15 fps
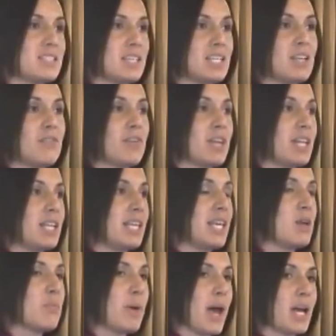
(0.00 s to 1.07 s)
significantly
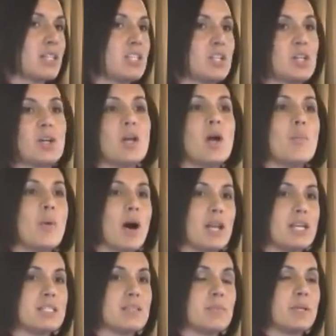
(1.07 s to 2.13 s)
impact your
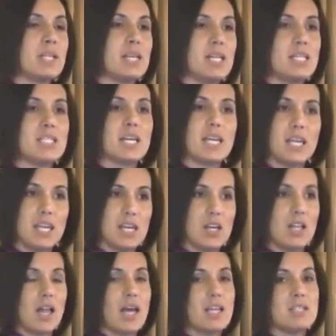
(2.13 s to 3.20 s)
body's ability to
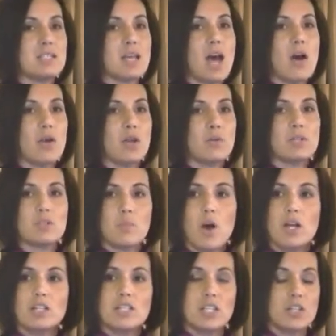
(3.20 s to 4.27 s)
heal and how you
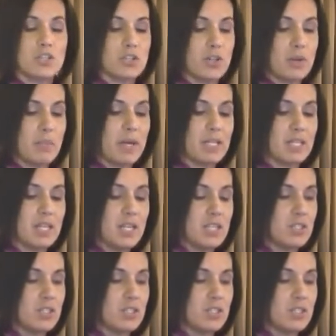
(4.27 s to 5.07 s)
respond to your treatment.